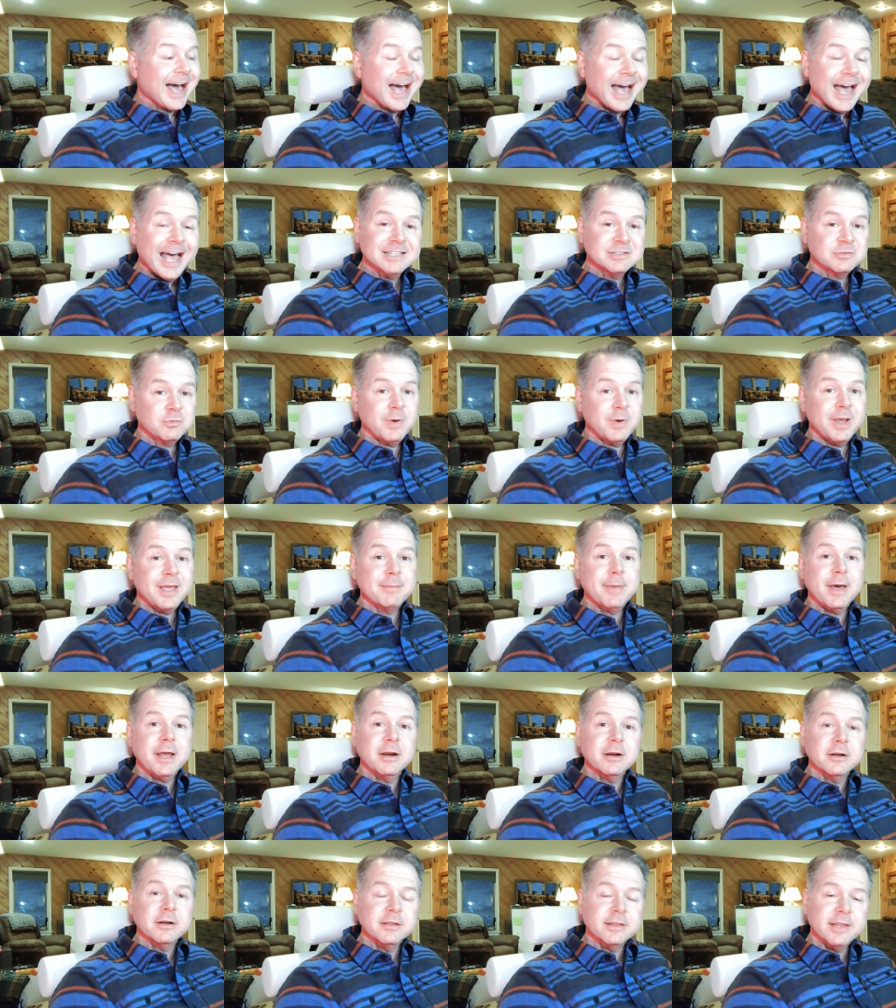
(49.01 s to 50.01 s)
That's way
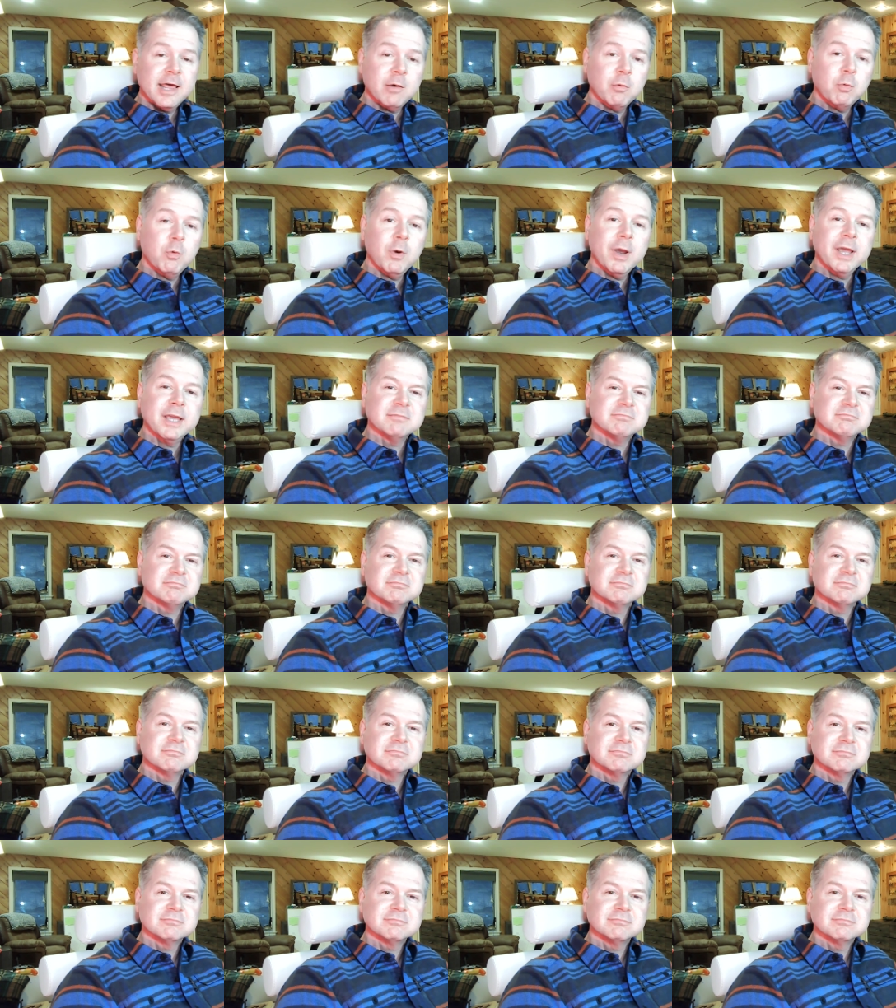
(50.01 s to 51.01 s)
better than that white
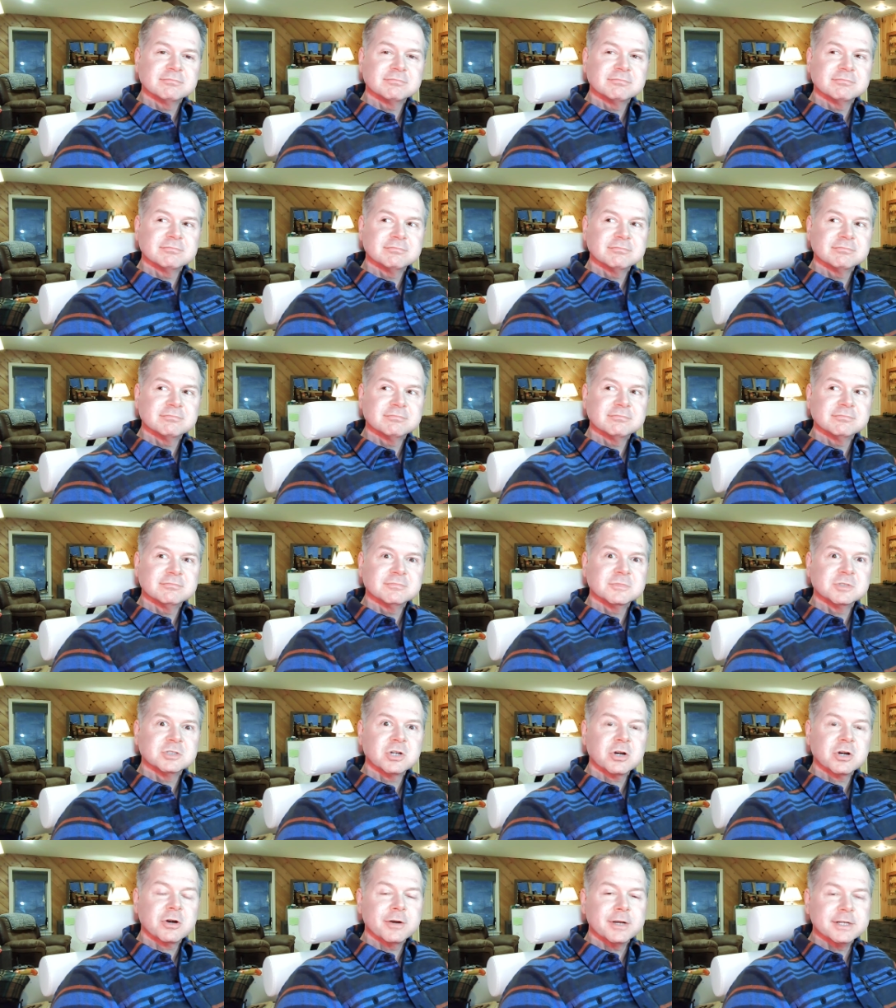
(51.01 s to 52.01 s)

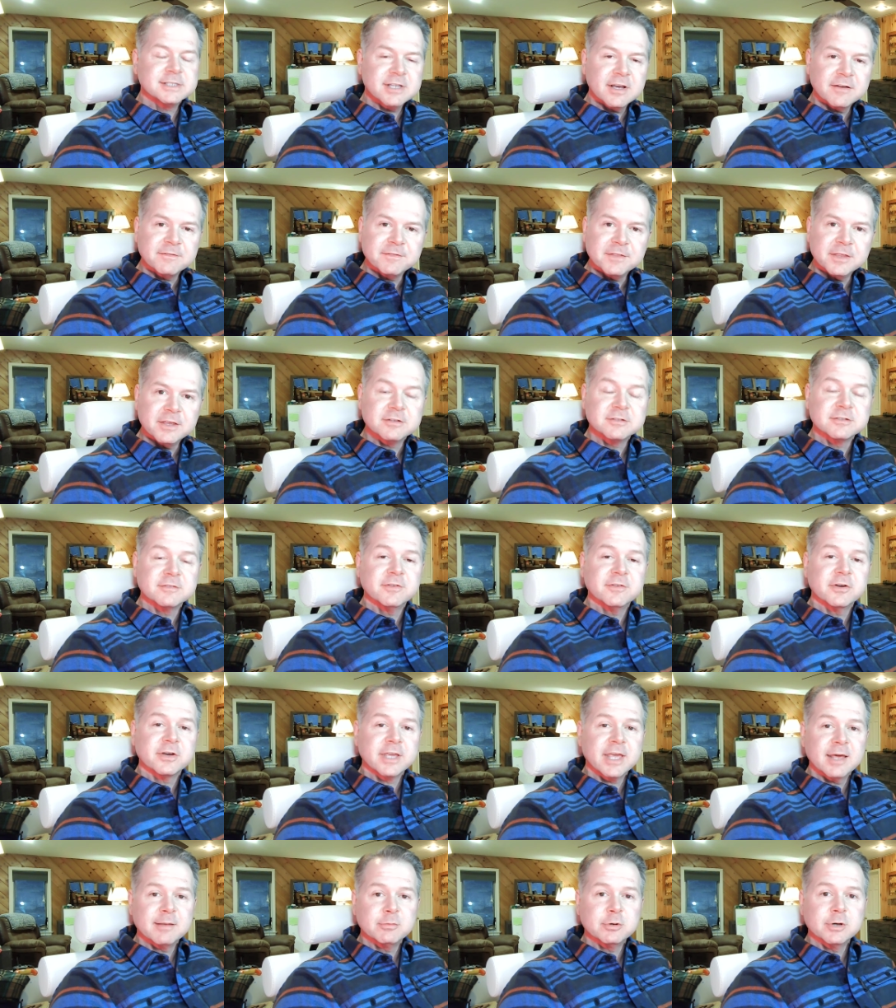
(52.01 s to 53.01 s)
sugary stuff they used to fill
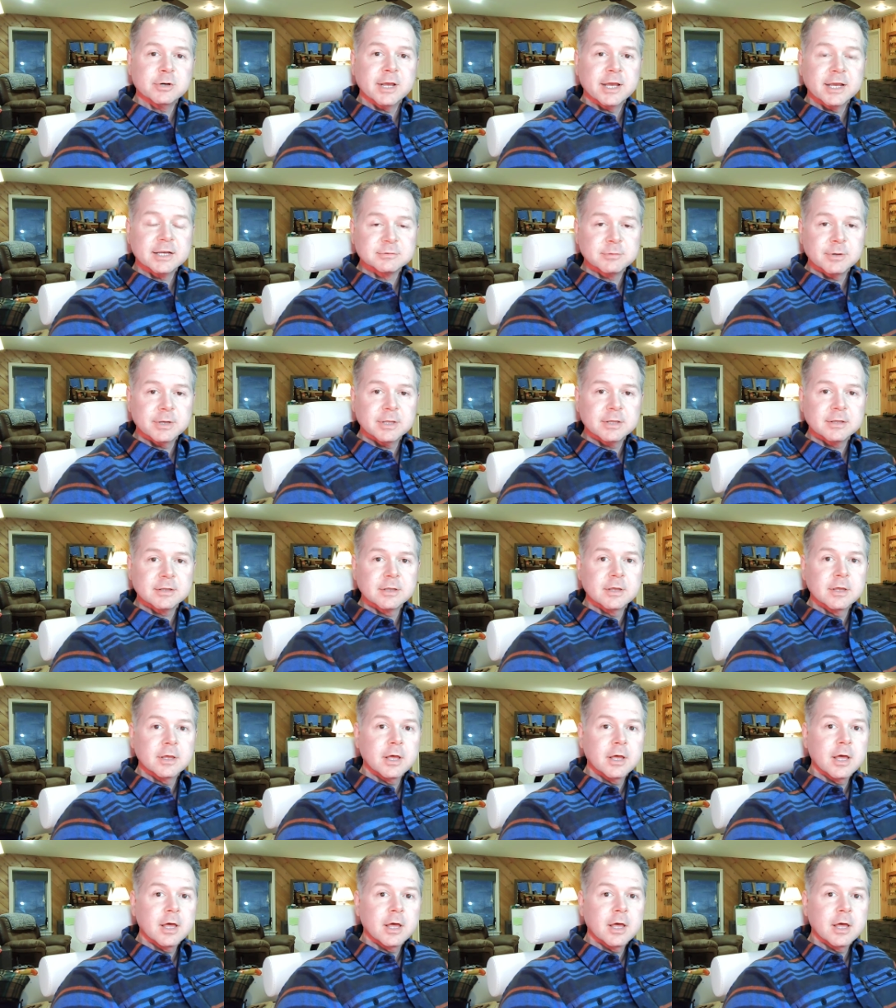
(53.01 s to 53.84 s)
Cadbury eggs with.